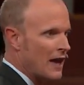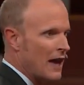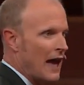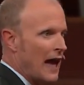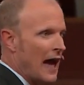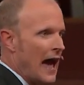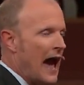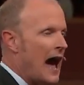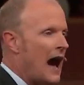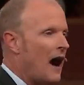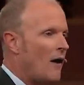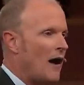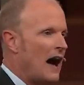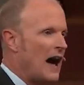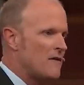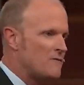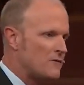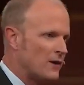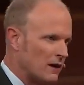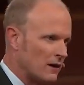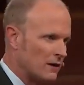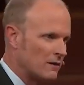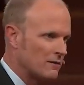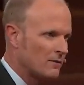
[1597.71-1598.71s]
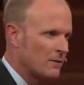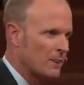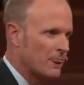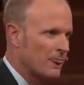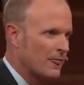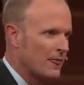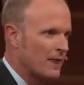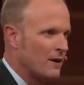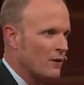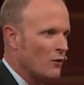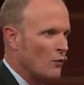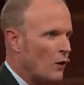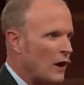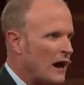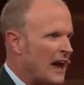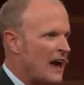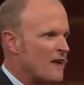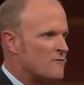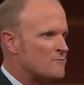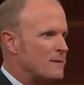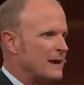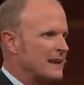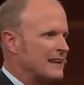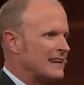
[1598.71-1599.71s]
However, we
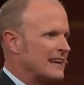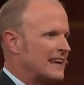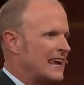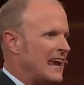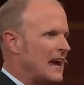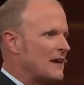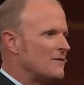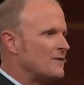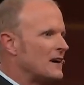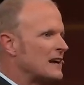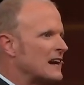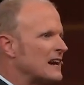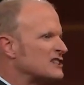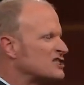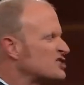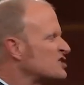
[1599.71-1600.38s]
have been given a